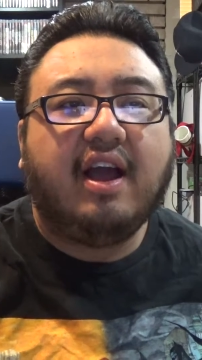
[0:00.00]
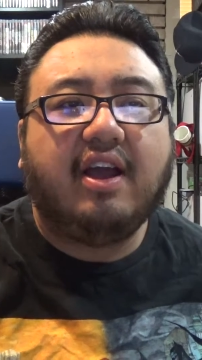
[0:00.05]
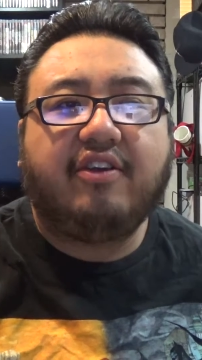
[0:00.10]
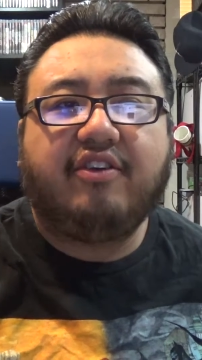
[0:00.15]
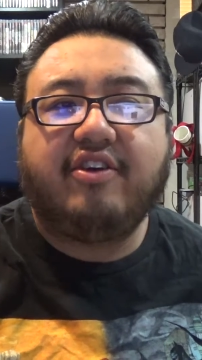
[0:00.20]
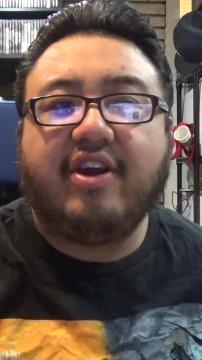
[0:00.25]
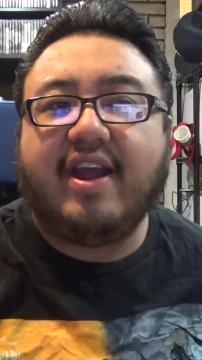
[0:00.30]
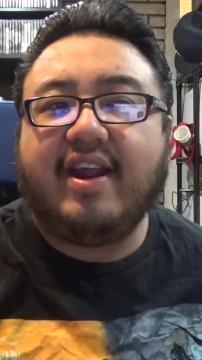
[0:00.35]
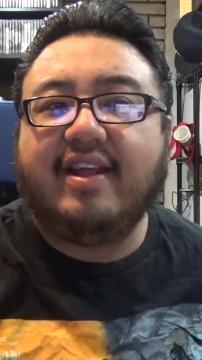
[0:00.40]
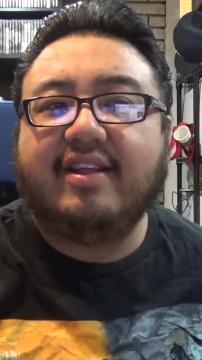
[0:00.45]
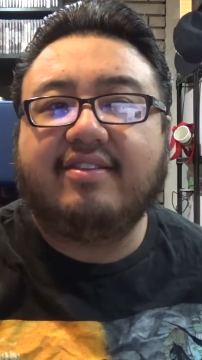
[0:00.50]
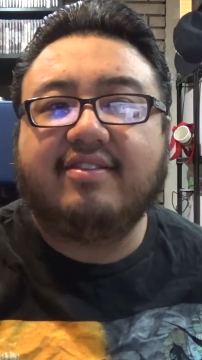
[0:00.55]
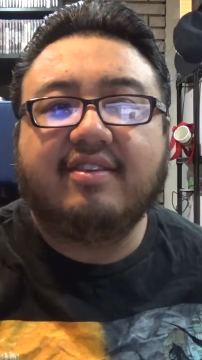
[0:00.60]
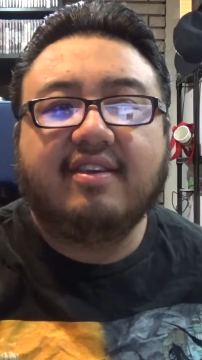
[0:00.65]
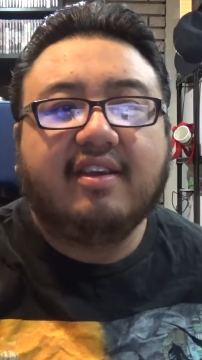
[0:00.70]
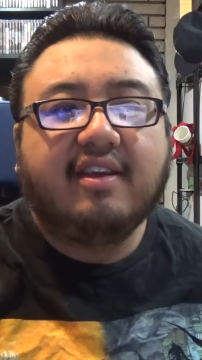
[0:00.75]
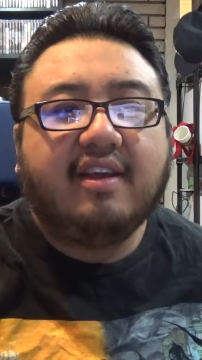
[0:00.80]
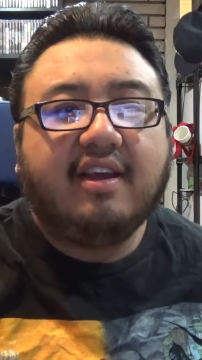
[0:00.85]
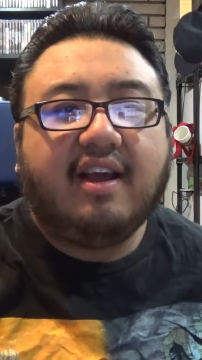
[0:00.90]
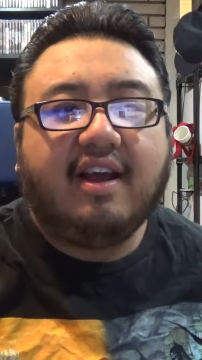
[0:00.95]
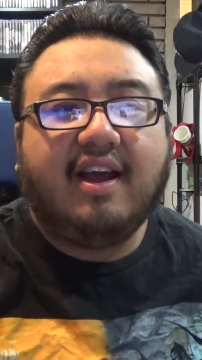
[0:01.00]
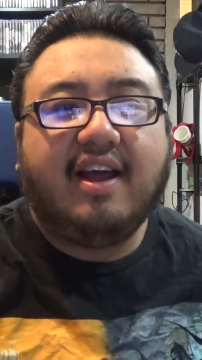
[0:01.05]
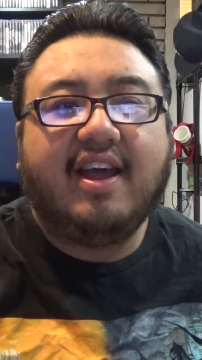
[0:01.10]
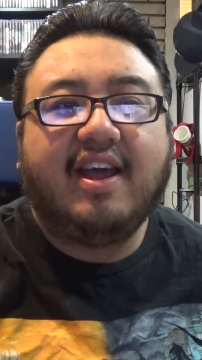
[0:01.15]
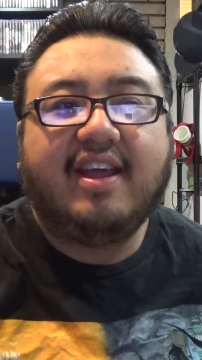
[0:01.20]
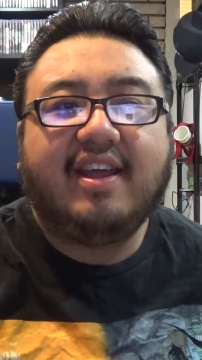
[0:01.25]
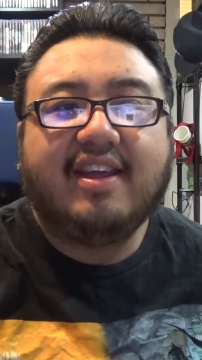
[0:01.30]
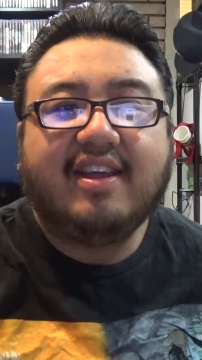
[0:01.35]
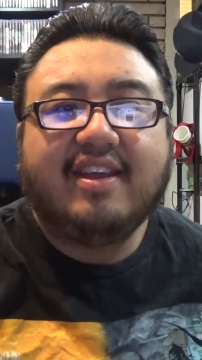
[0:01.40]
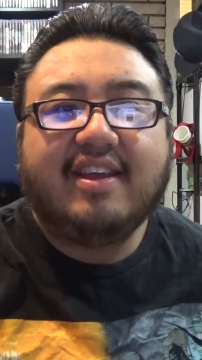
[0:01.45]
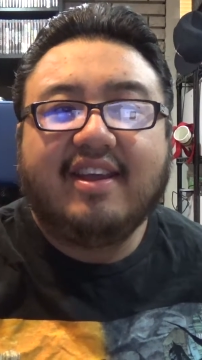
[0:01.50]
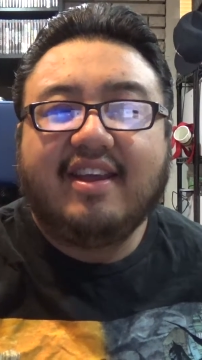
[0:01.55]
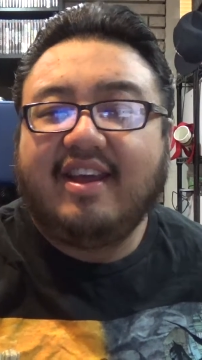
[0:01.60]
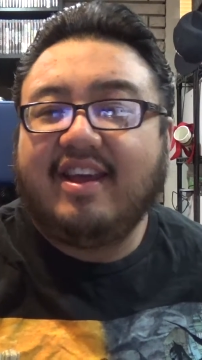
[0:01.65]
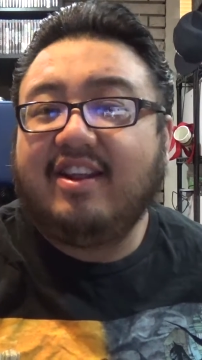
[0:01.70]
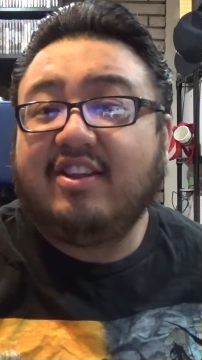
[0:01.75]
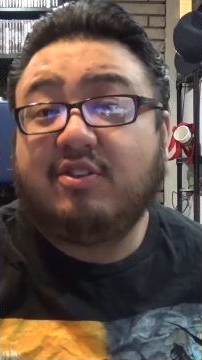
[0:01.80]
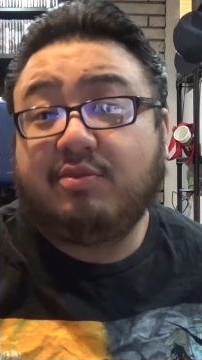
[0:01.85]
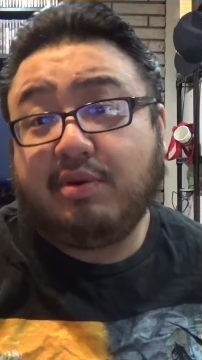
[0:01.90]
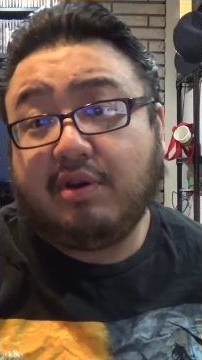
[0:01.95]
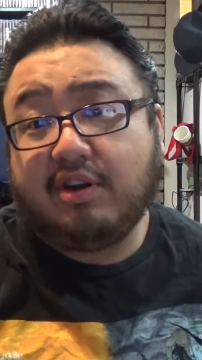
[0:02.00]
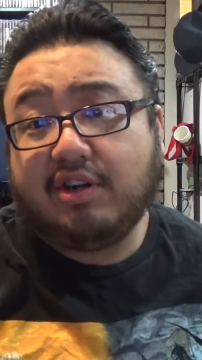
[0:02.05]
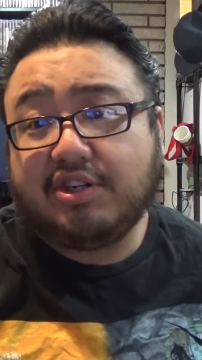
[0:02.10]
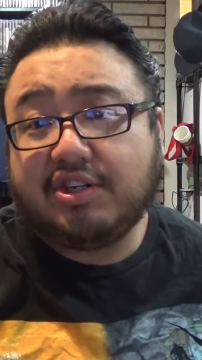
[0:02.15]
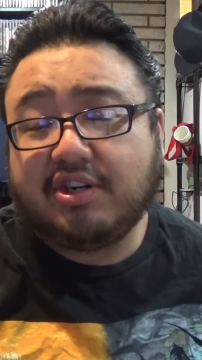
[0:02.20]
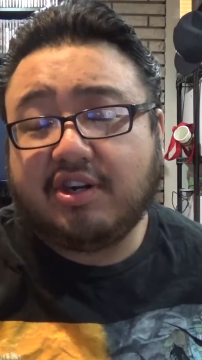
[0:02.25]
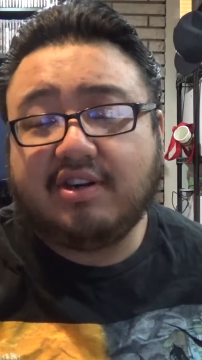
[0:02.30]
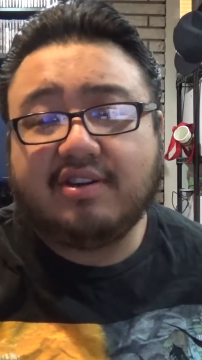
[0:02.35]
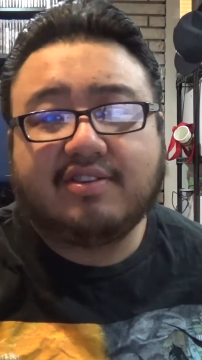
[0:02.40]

Granted, it is Punisher,